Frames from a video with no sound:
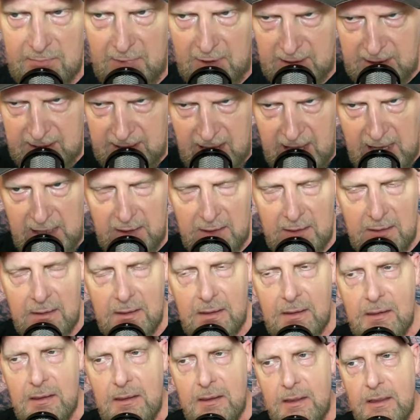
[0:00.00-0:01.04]
Again,
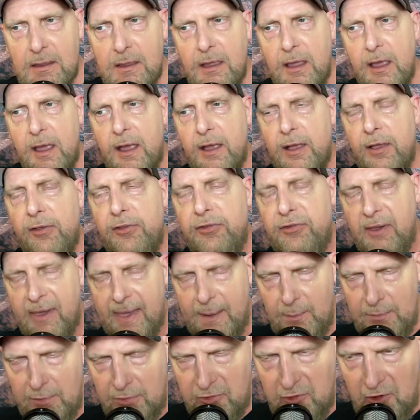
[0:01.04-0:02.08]

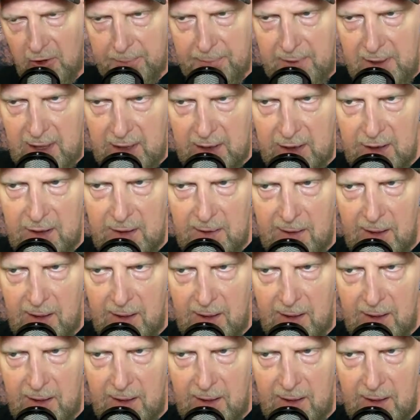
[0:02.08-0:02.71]
sticking with the topic